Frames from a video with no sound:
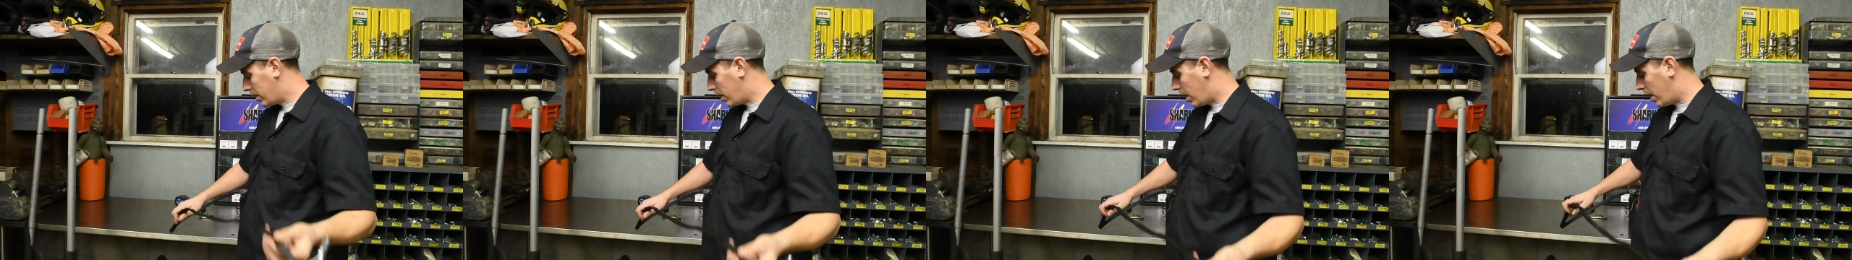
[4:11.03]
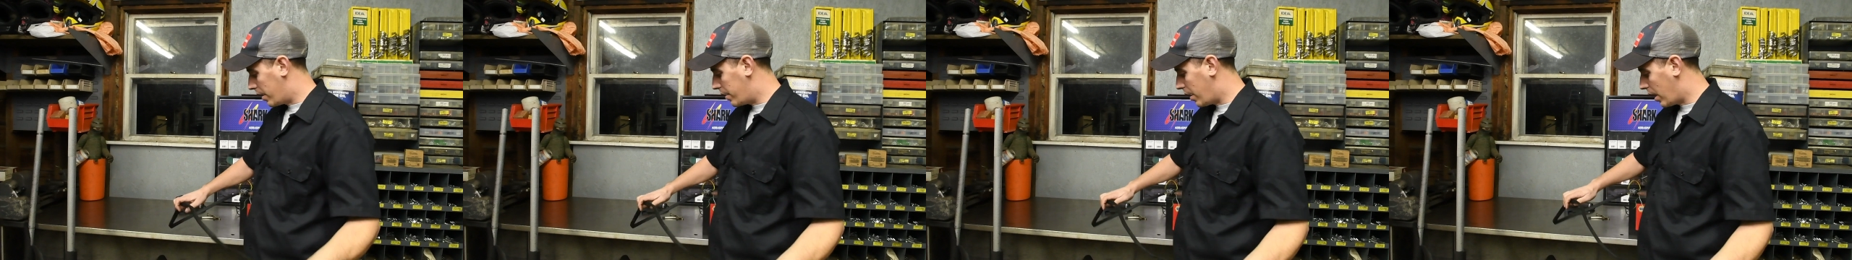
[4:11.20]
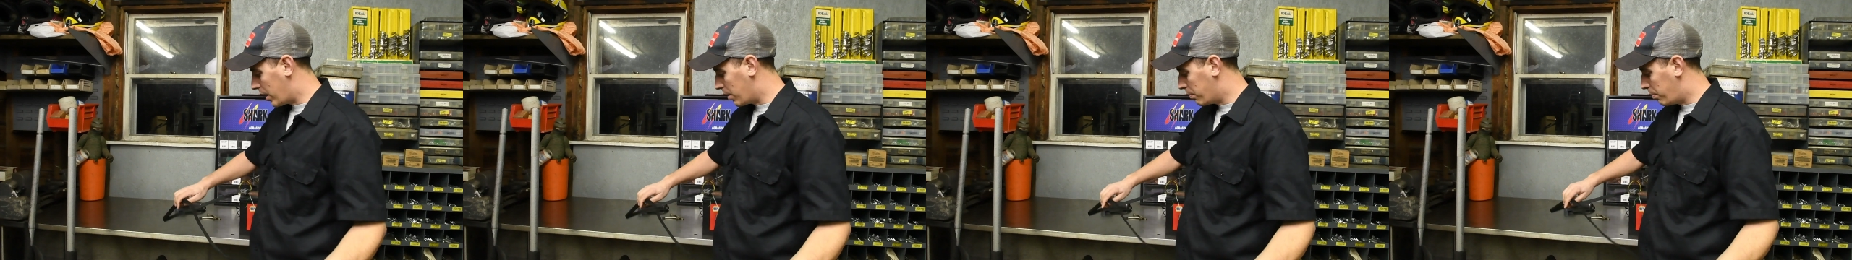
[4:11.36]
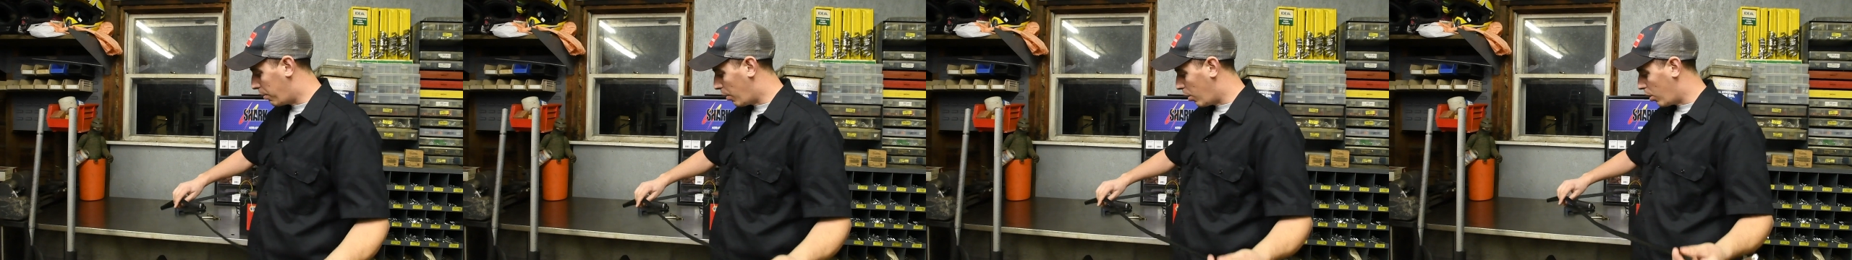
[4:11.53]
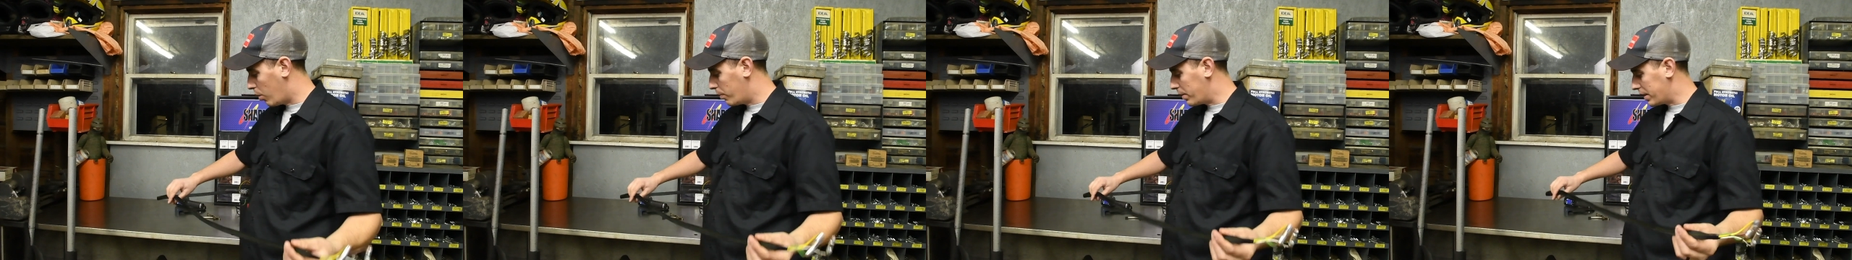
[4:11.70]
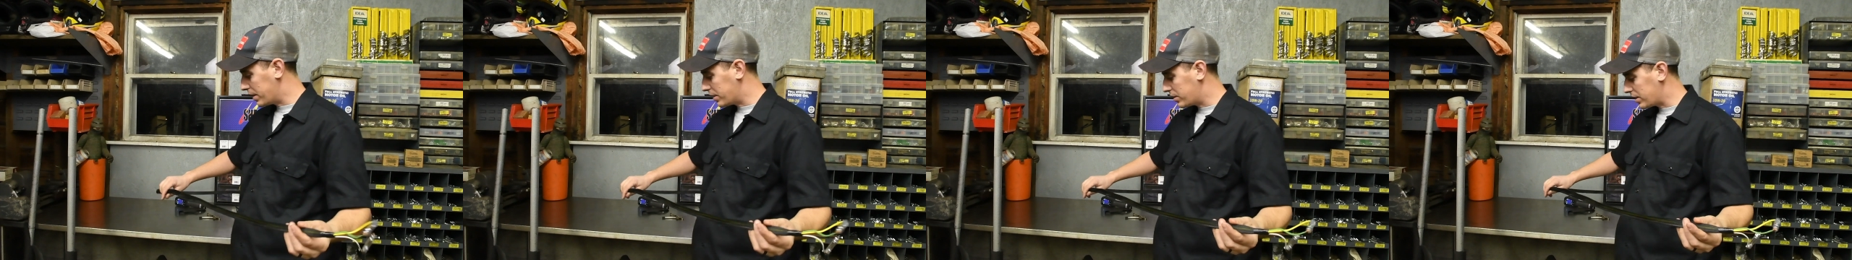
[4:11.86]
another
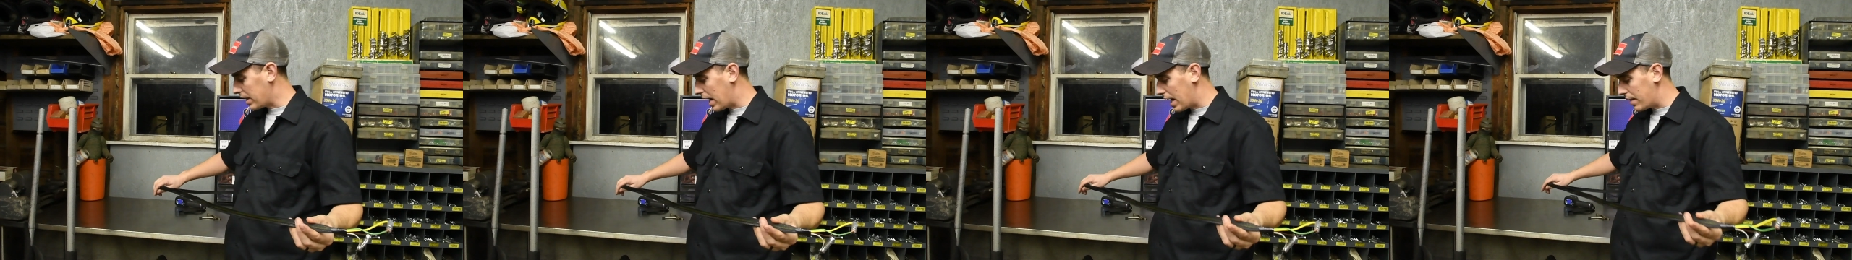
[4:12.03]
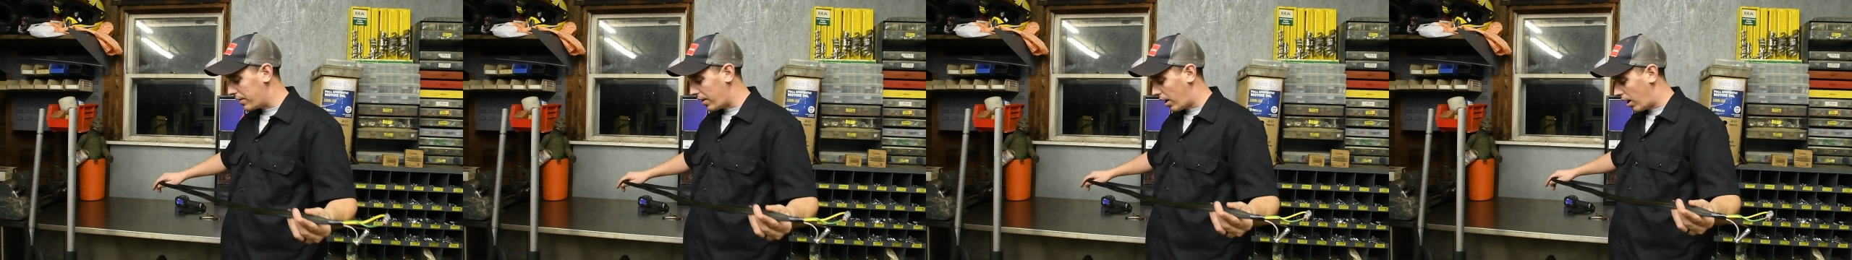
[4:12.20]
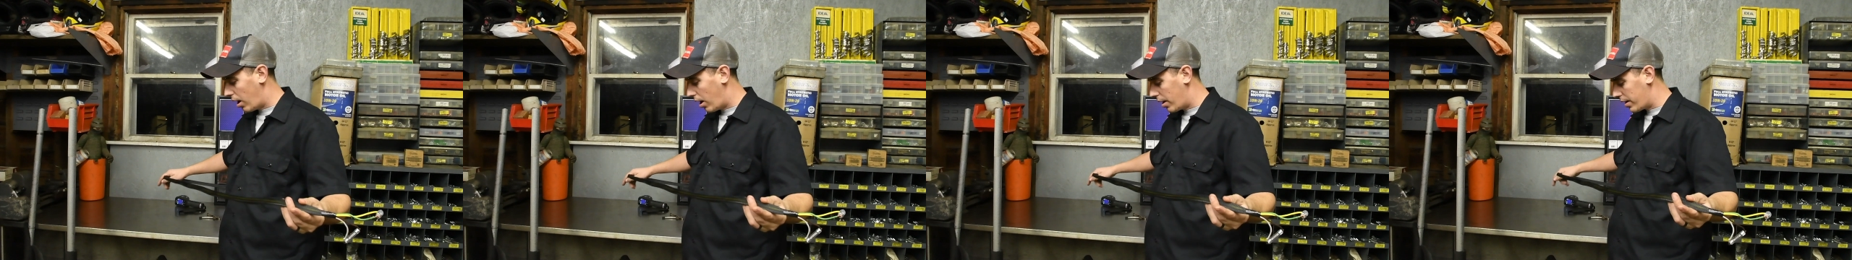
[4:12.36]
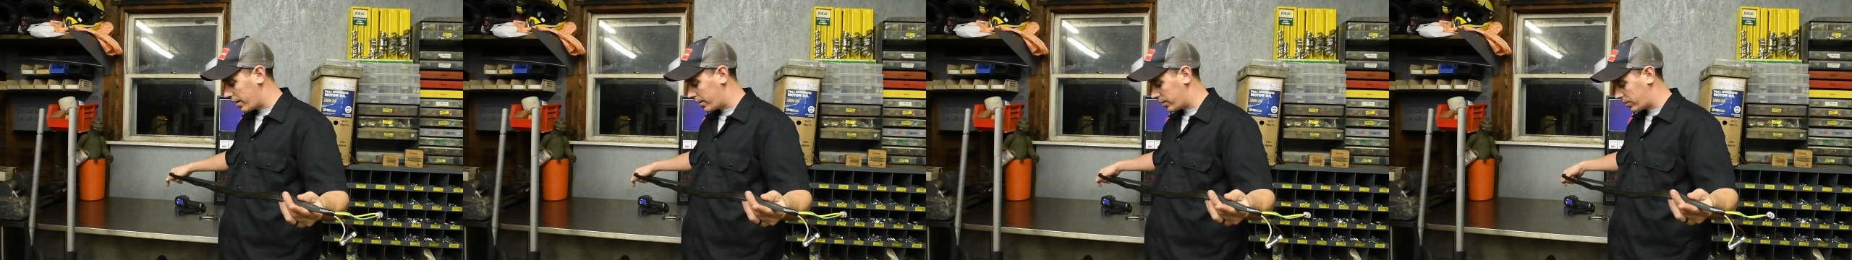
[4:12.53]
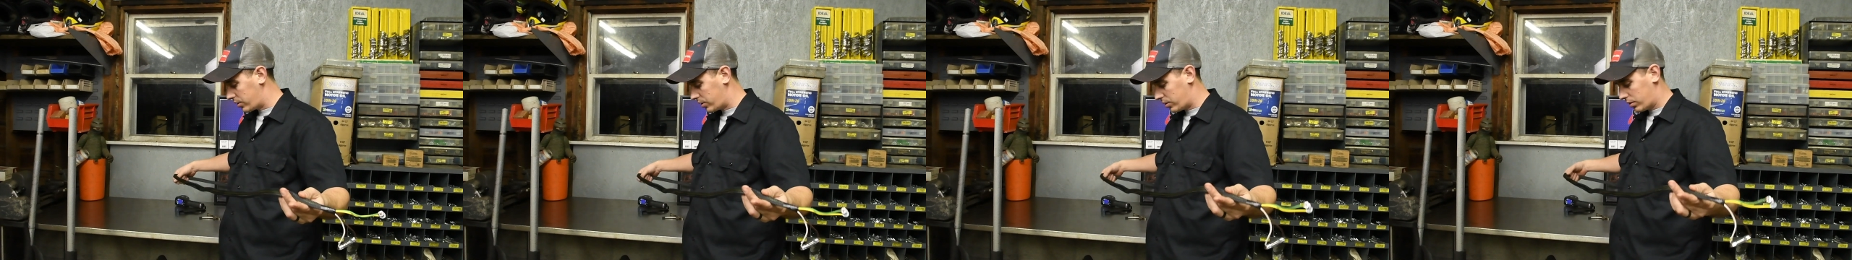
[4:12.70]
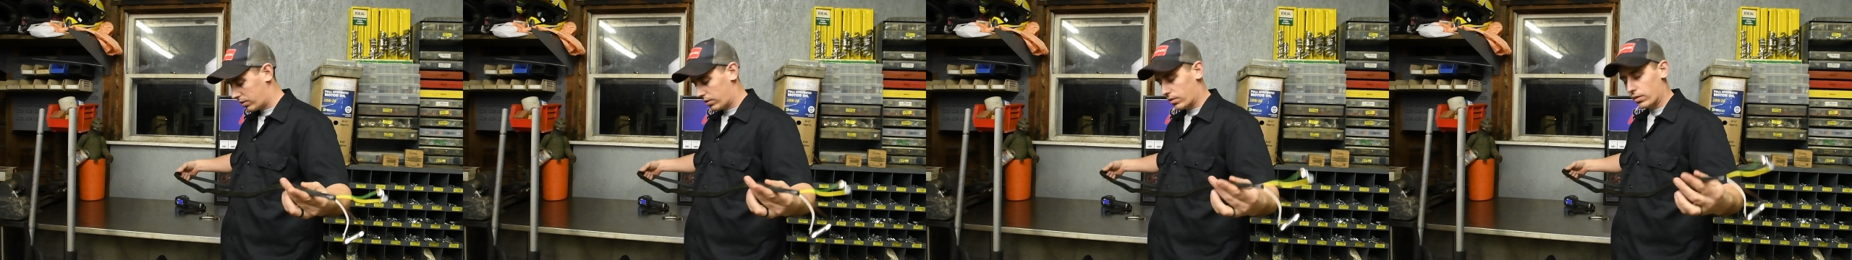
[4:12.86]
bulb inside the
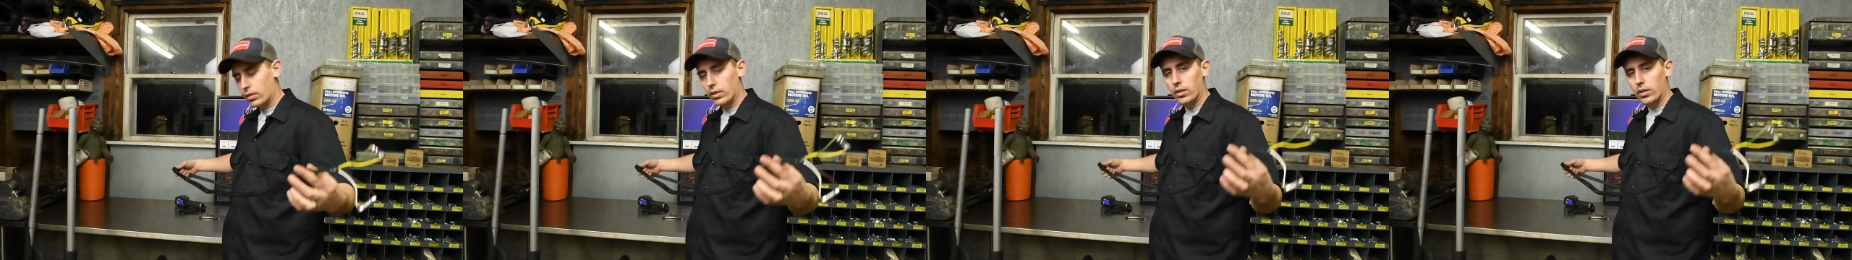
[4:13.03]
harness